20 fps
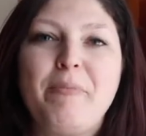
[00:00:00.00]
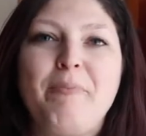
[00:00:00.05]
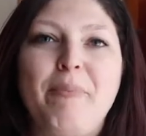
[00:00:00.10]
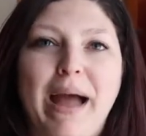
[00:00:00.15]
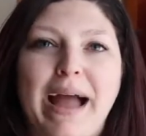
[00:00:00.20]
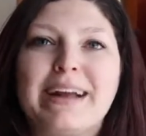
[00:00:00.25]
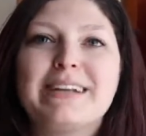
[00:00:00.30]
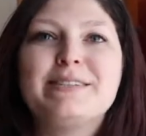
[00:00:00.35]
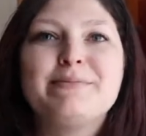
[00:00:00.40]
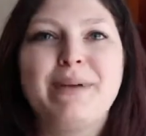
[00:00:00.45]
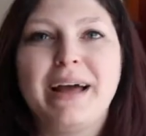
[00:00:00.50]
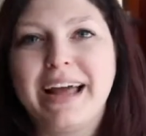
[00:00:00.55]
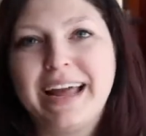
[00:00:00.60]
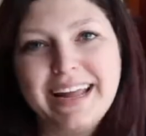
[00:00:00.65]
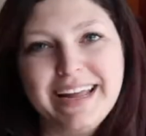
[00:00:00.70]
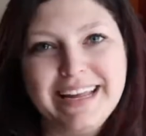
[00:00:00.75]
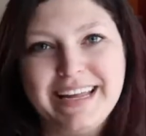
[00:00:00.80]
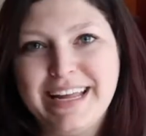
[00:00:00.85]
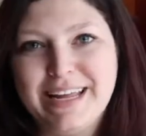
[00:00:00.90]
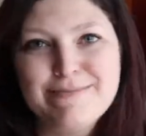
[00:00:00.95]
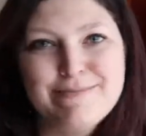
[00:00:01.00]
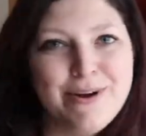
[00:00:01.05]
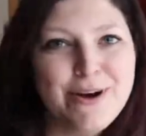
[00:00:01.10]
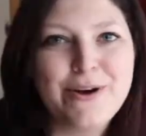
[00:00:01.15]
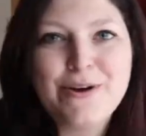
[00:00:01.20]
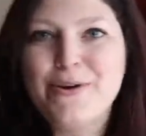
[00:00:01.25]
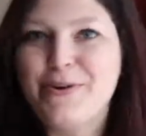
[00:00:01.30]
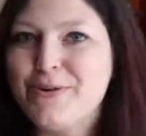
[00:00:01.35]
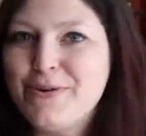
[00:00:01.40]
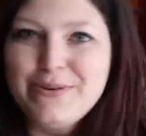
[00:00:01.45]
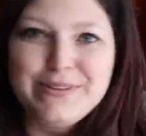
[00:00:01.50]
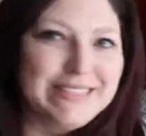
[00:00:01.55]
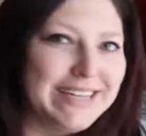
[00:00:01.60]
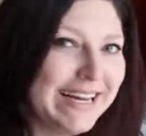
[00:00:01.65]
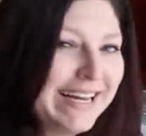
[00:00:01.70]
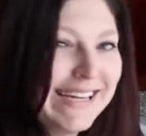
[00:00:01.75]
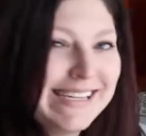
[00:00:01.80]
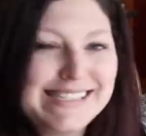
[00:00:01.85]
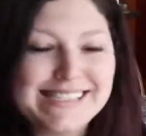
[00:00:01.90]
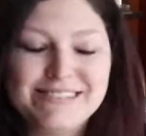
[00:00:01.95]
Back to my emo
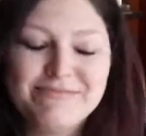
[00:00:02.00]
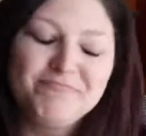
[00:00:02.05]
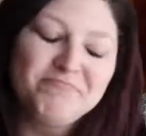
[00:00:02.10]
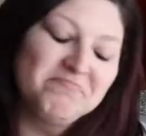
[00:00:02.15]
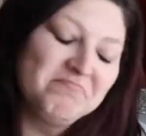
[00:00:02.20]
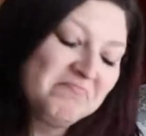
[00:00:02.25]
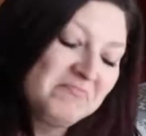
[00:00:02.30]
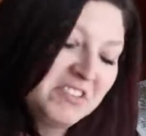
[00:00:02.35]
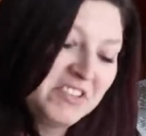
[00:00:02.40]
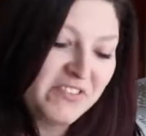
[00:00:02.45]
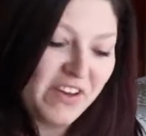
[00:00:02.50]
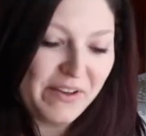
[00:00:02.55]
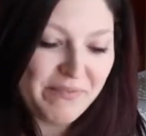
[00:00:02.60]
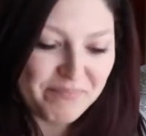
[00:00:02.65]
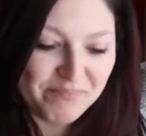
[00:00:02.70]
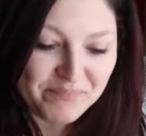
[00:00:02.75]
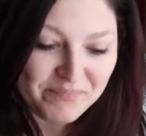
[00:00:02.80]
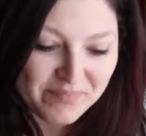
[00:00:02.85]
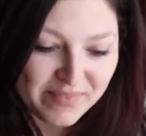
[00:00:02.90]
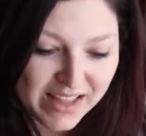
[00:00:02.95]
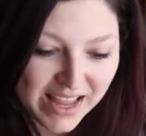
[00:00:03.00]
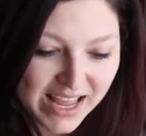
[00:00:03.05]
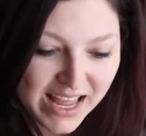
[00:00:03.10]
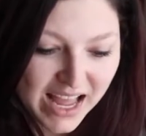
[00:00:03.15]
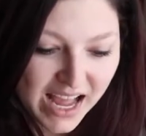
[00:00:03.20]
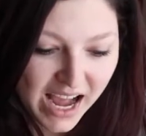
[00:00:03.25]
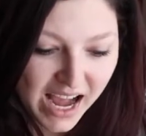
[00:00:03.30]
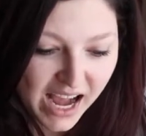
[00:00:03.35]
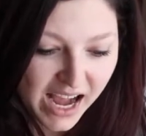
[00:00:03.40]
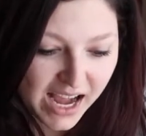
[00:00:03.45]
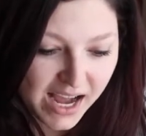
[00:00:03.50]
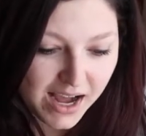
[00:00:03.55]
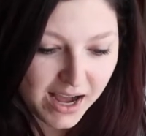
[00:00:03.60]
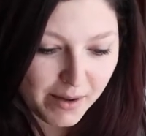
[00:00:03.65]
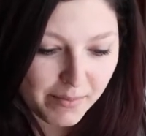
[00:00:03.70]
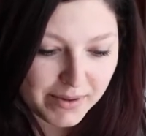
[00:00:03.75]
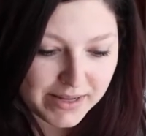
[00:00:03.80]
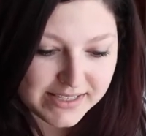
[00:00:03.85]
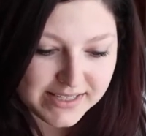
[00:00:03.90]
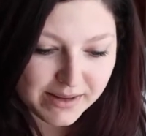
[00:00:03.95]
days, that's fine.
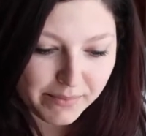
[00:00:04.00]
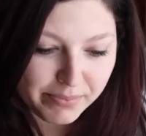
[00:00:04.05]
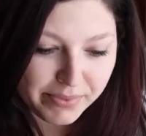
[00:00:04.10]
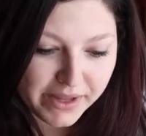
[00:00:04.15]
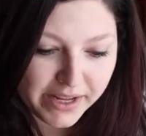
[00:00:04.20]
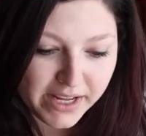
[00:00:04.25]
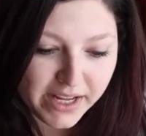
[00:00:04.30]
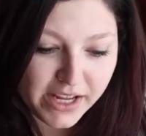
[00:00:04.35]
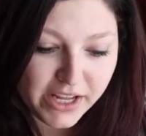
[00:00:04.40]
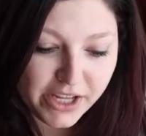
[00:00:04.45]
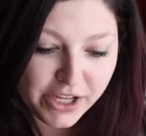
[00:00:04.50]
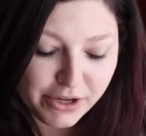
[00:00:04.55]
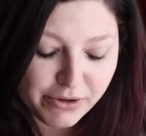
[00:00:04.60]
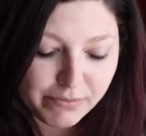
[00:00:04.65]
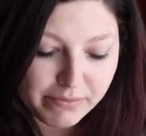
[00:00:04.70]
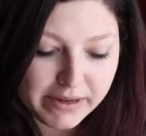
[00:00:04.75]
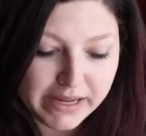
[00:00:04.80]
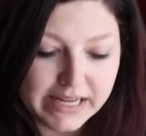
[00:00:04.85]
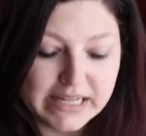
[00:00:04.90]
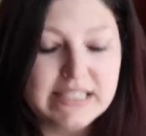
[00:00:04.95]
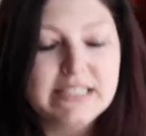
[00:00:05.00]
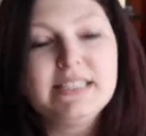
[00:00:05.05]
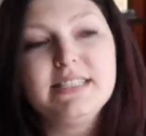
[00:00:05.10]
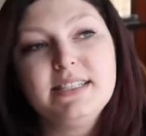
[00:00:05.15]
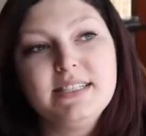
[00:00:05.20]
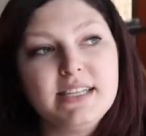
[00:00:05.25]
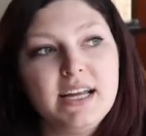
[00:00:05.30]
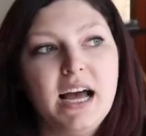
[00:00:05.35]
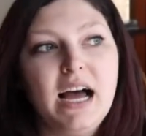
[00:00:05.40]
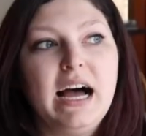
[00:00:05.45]
Something you miss.